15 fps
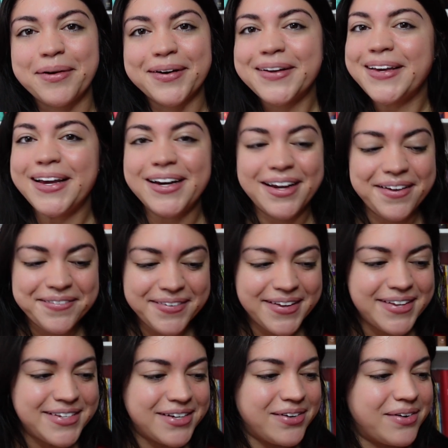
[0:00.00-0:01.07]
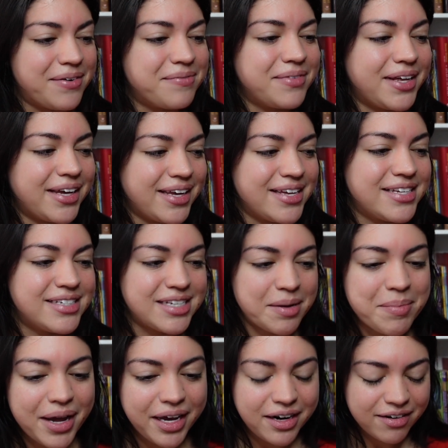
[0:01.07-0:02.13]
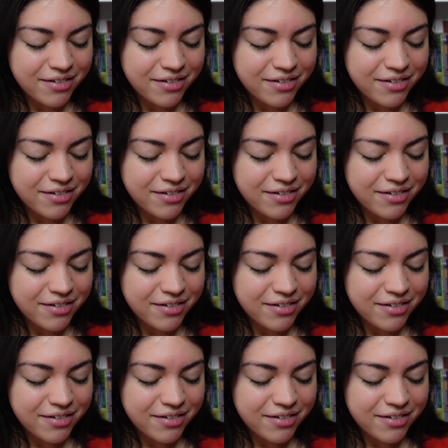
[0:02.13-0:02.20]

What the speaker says: early enough, so I'm like semi in a